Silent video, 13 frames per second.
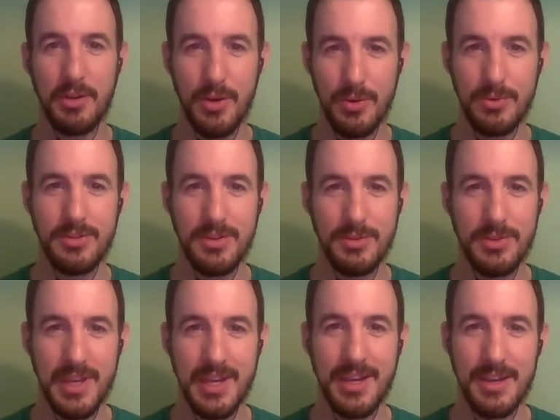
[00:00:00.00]
Who do you
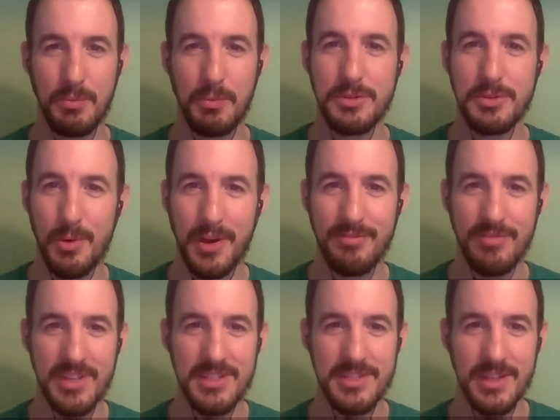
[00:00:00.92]
think was more
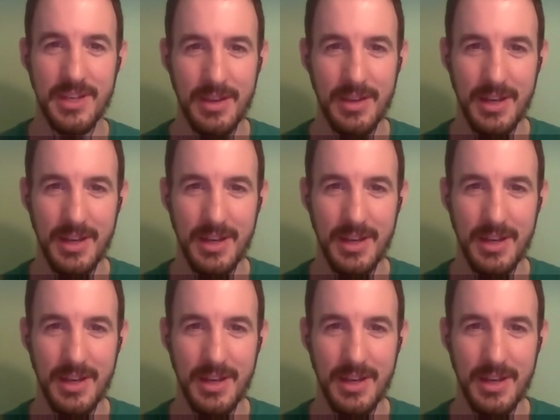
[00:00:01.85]
convincing?